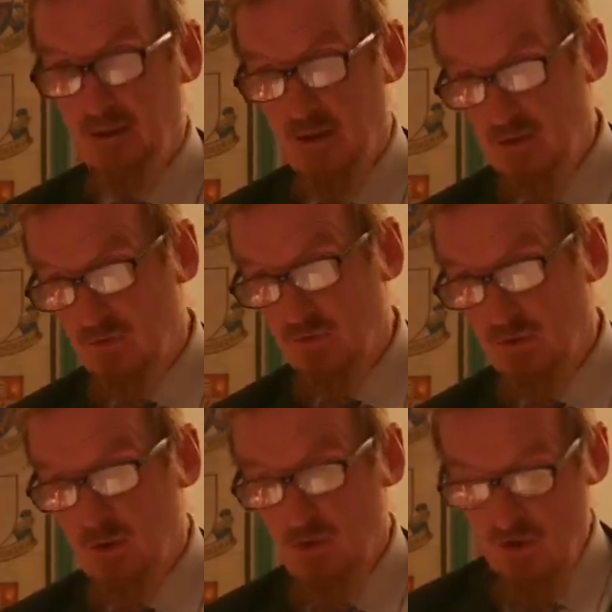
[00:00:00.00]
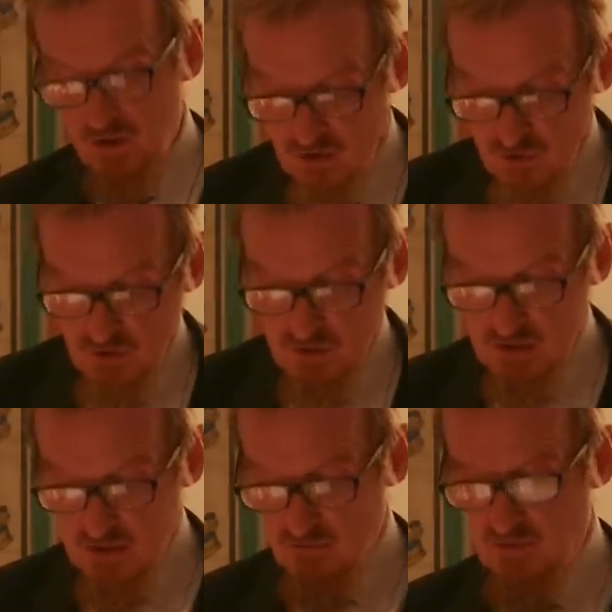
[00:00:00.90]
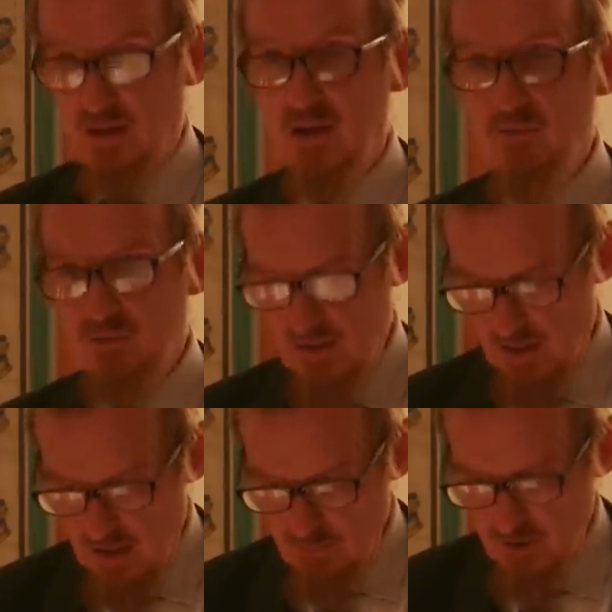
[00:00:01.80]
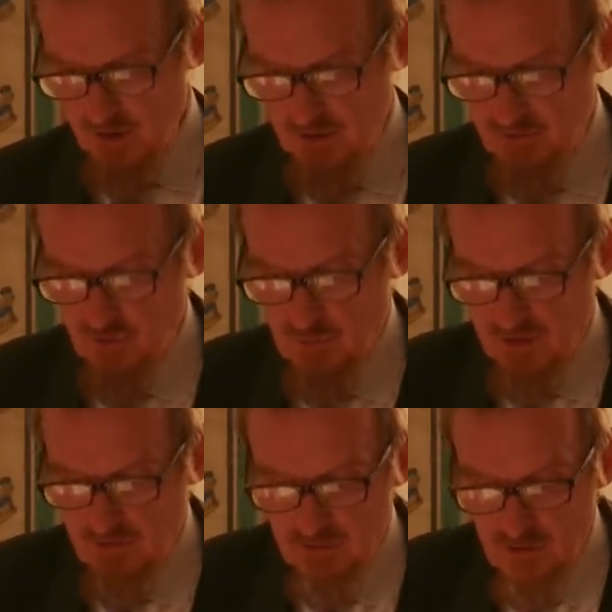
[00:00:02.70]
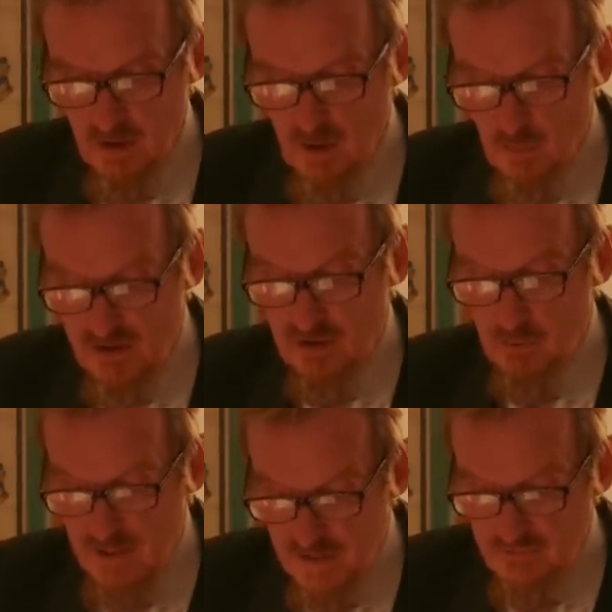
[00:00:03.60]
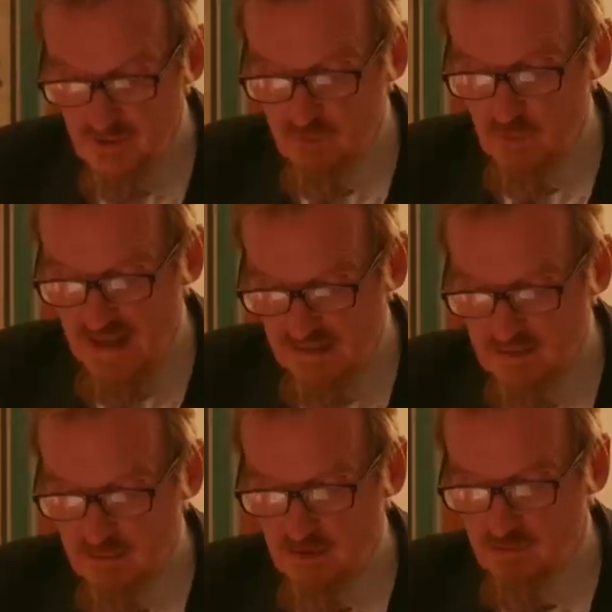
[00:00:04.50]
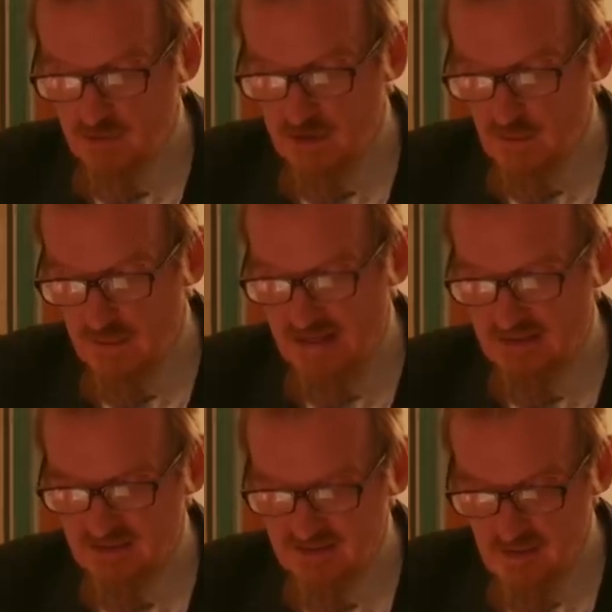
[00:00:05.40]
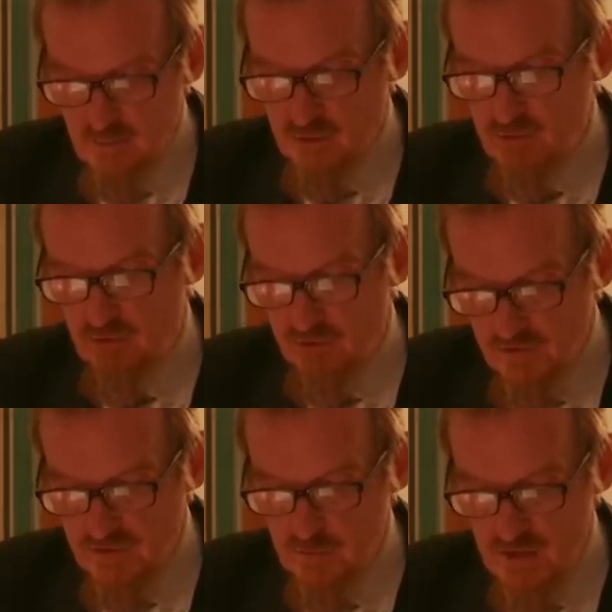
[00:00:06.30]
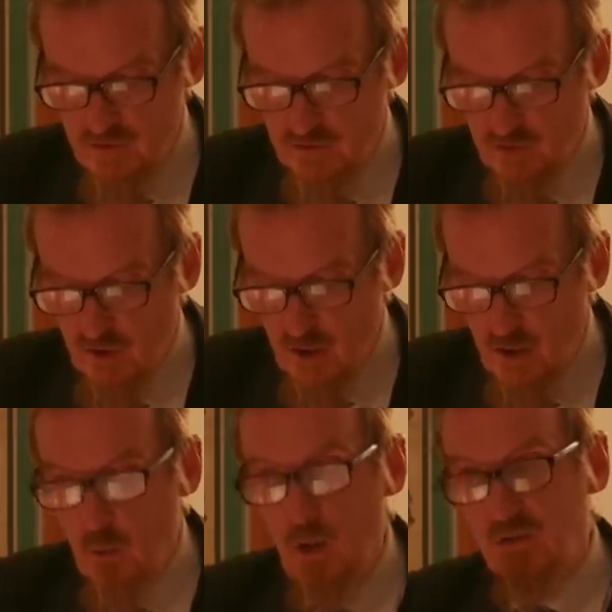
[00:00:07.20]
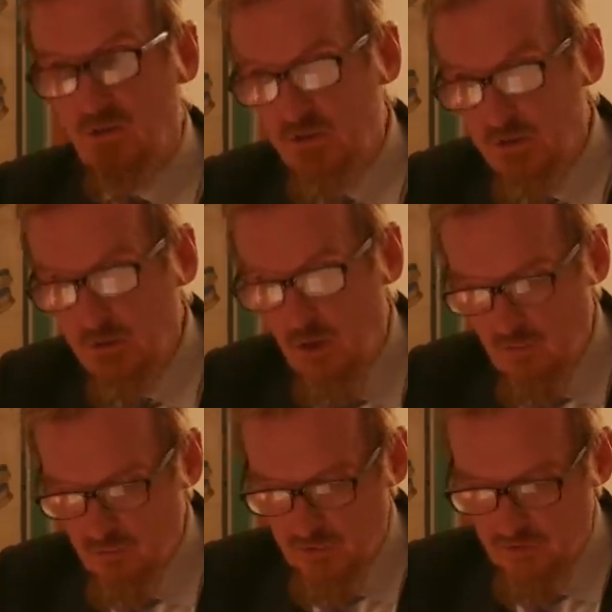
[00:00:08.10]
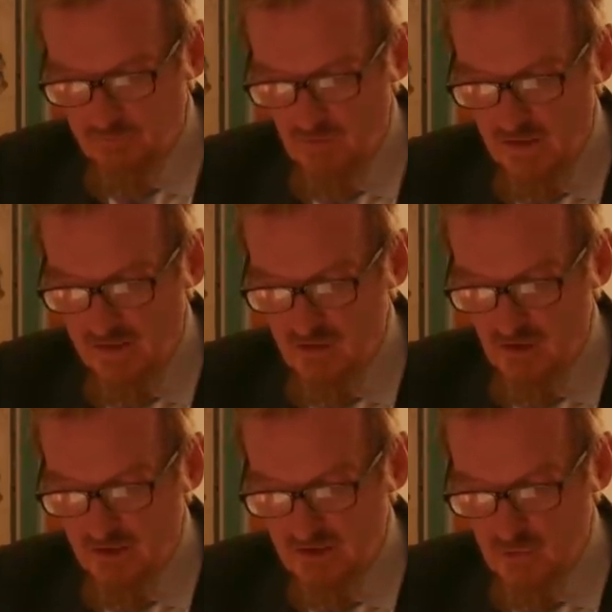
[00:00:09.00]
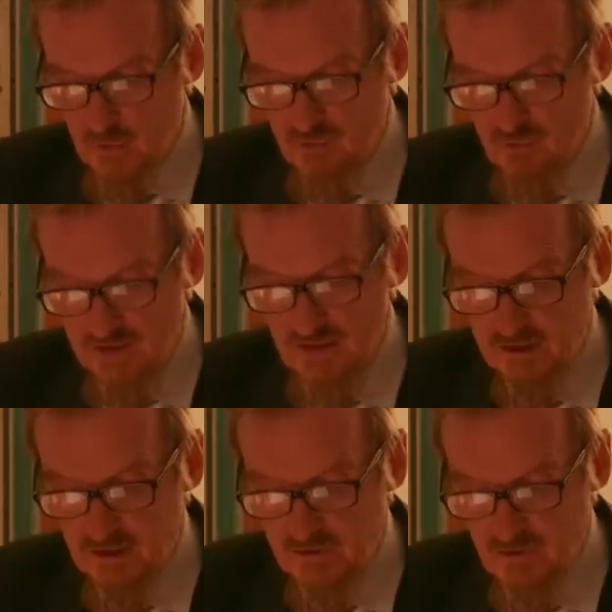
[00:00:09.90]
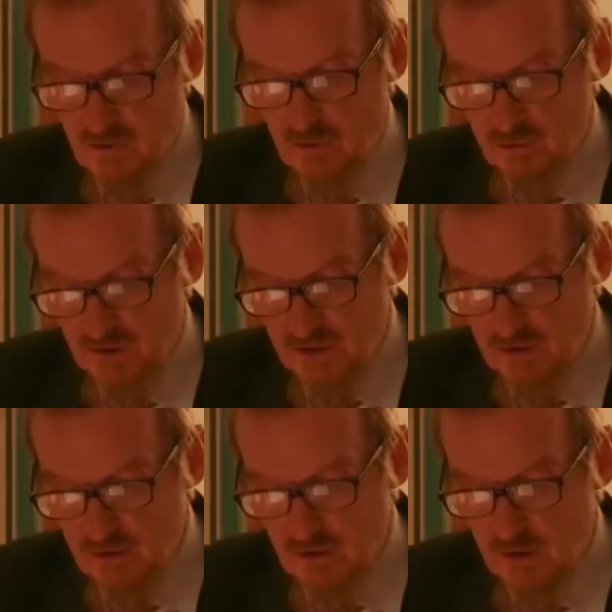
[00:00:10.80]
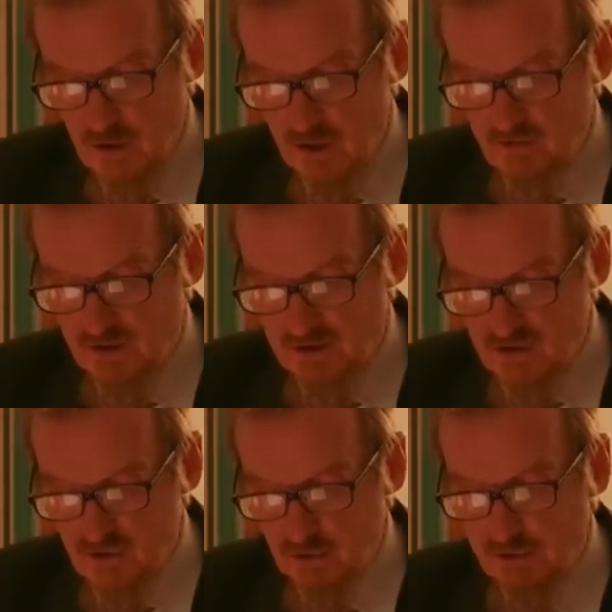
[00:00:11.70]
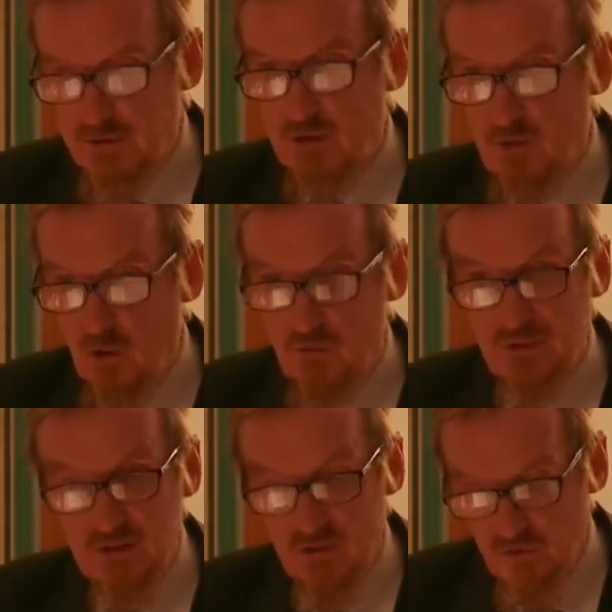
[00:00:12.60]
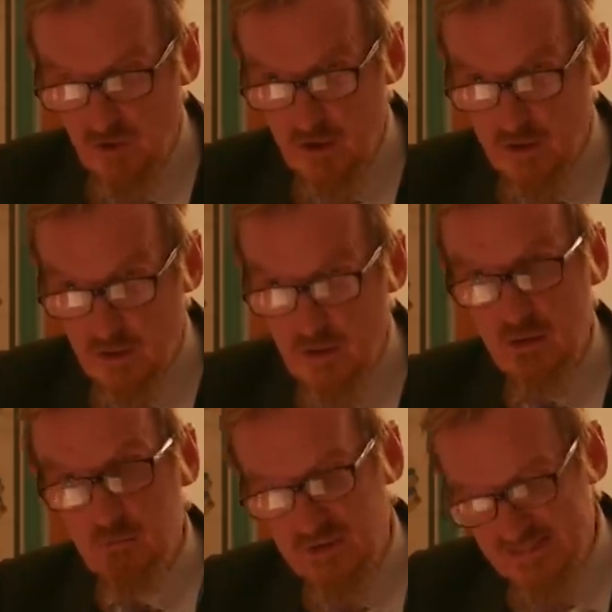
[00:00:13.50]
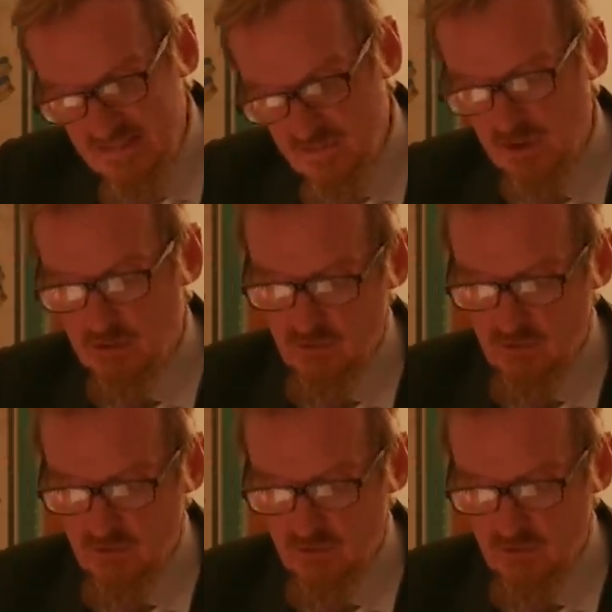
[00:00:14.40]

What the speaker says: Hence, the urgent need for carefully hybridized spaces which can benefit from academic freedom and contemporary research methods while still offering an education which recognizes the curricular and vocational needs of insider believing